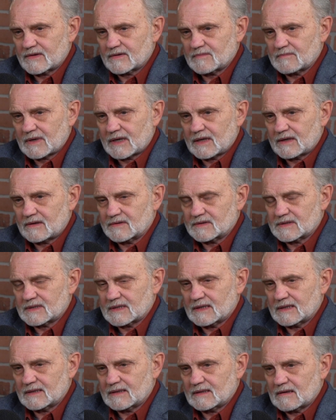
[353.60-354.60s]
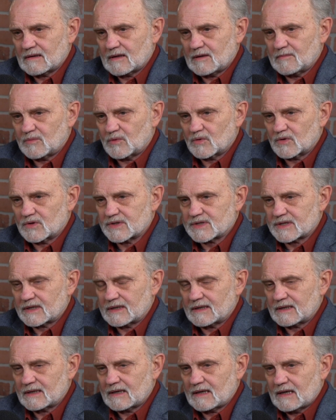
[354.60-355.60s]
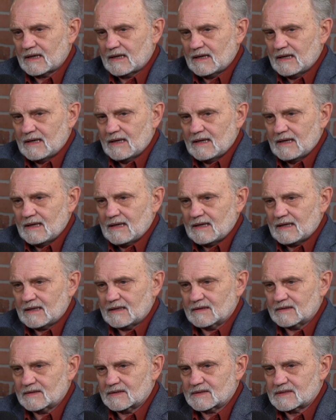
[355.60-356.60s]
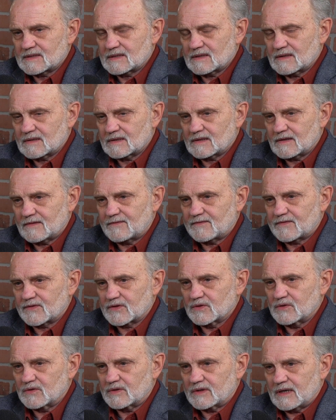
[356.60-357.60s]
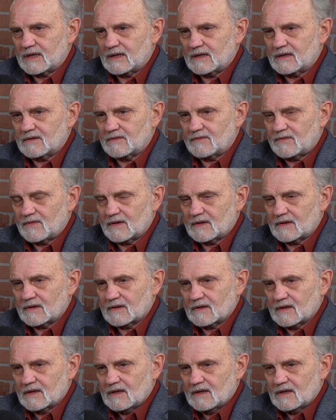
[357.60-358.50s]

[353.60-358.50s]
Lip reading: of the matter is that abortion is the fruit of